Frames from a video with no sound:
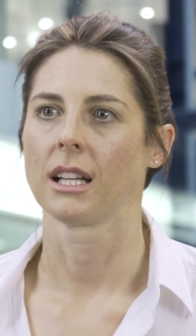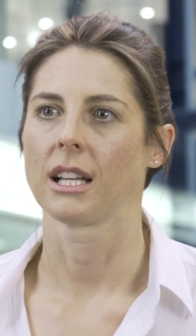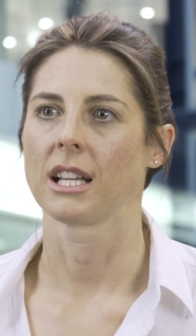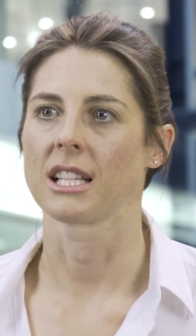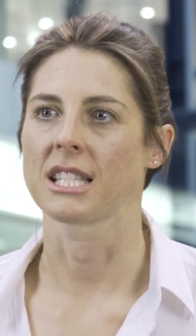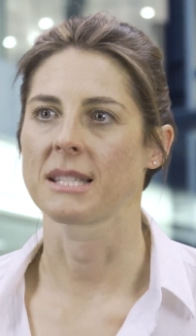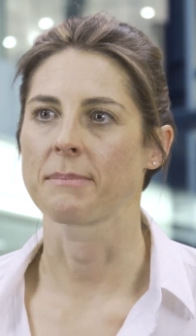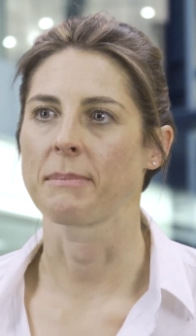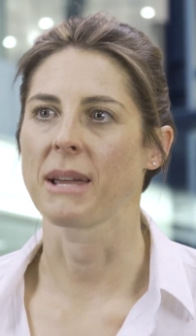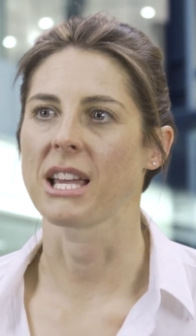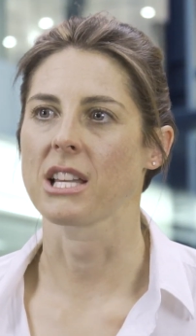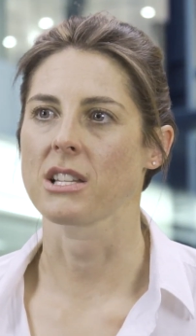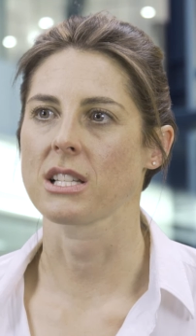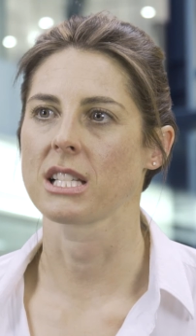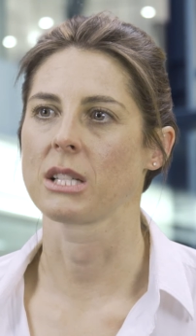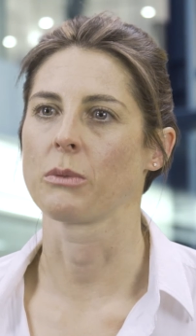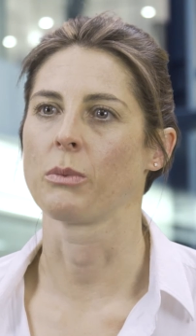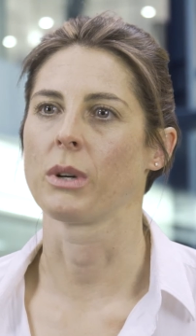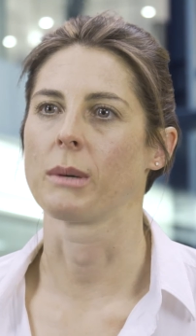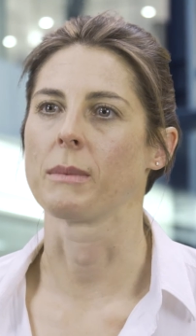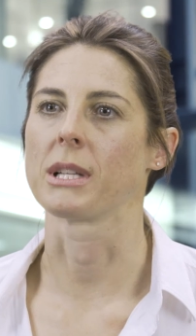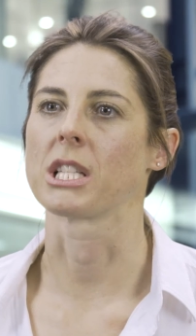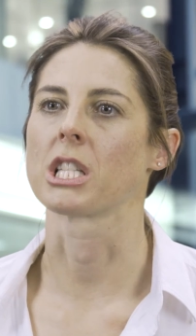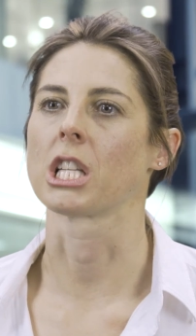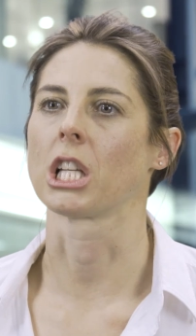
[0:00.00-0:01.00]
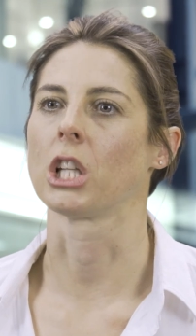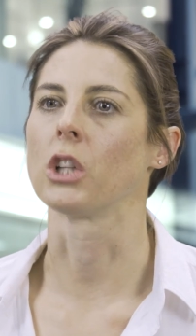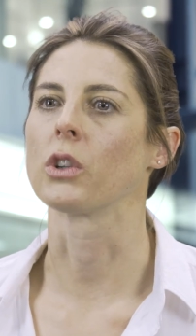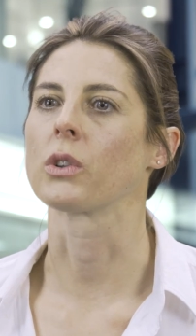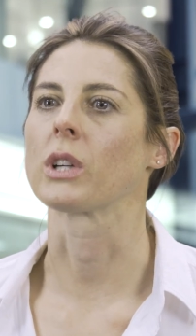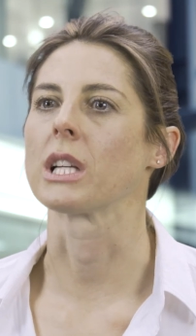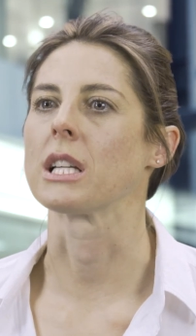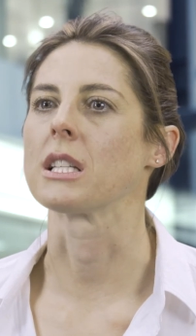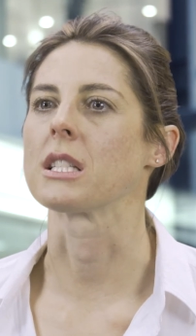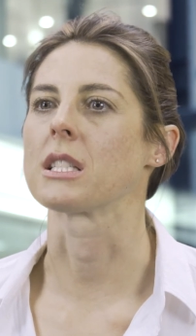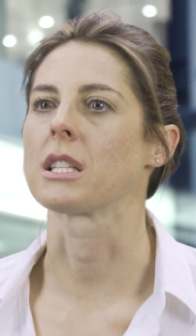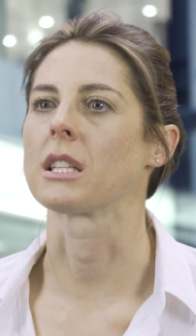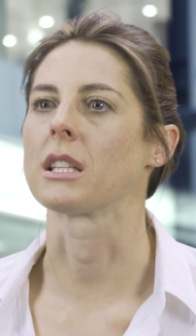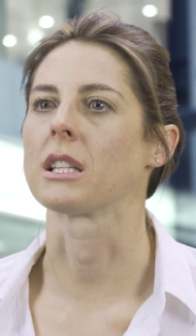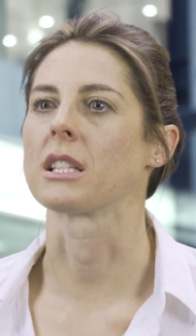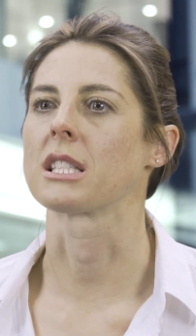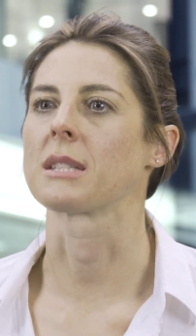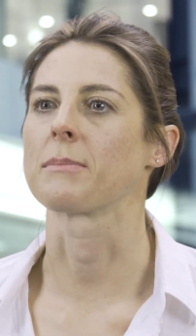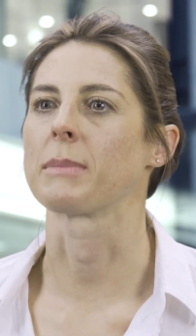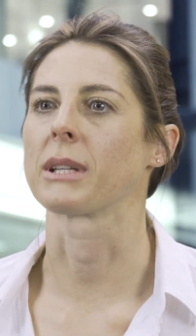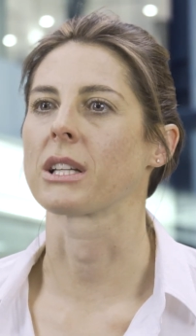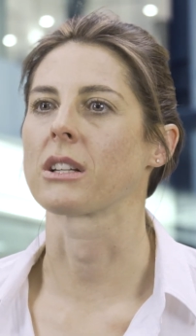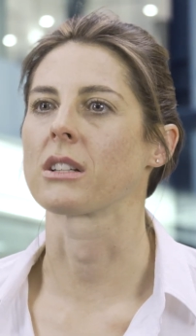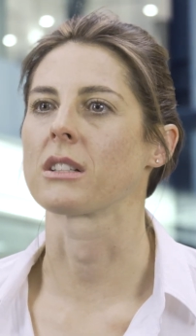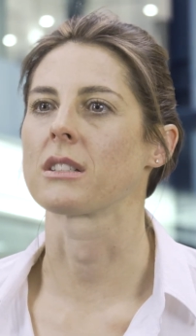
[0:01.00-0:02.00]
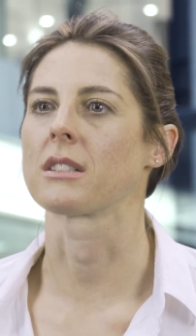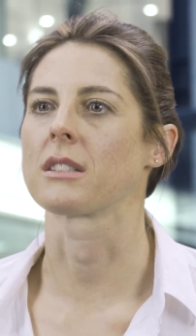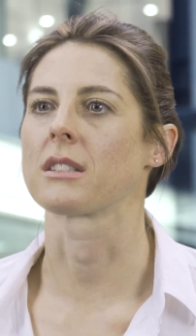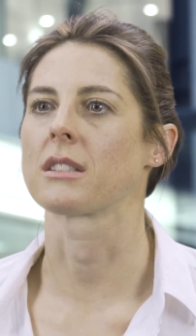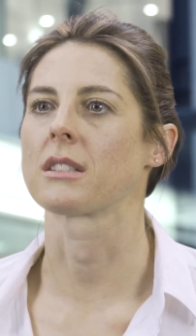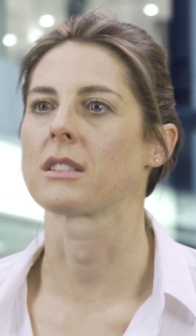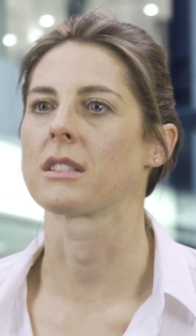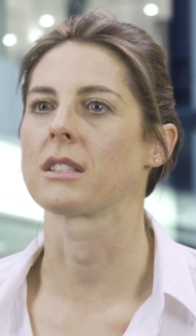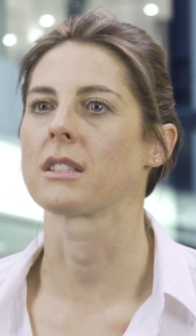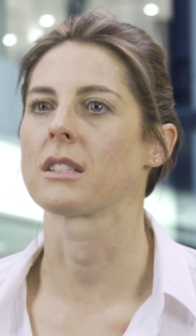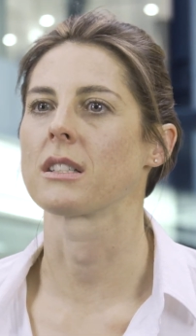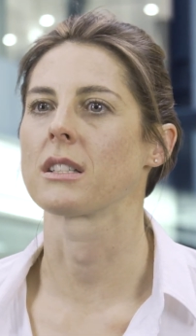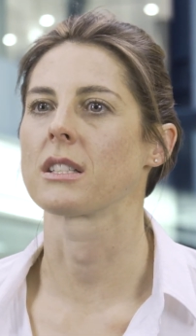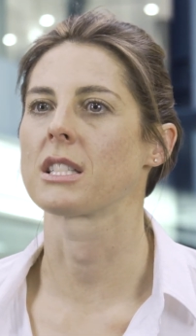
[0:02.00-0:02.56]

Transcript: especially women, to look into this, because